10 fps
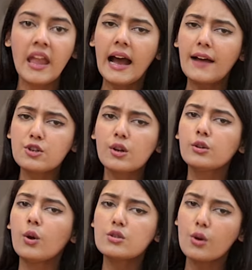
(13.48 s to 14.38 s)
After all,
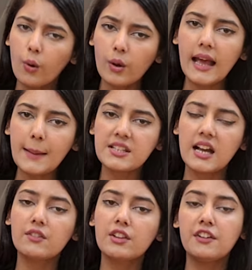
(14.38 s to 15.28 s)
not all apps
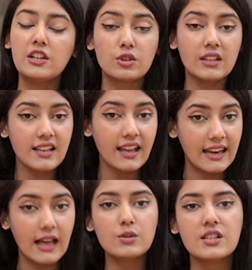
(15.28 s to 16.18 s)
come with a feature that
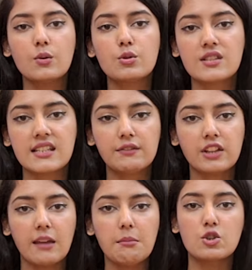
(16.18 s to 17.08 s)
allows you to save
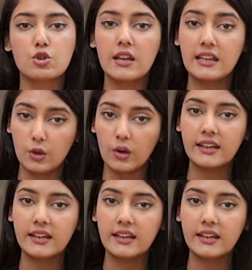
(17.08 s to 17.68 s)
the image in your